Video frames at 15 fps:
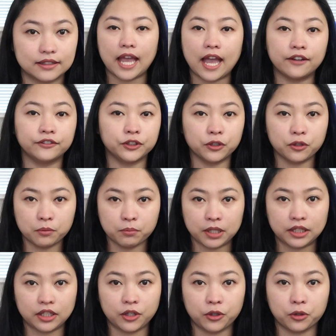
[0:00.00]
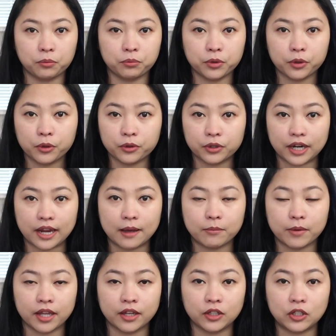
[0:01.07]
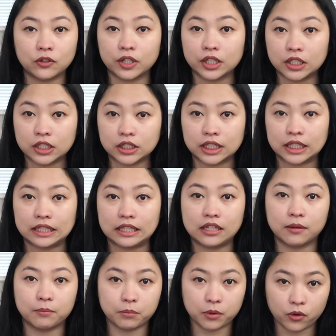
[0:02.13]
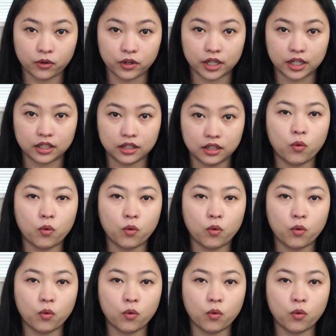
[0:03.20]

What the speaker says: After completing your program and you are currently employed,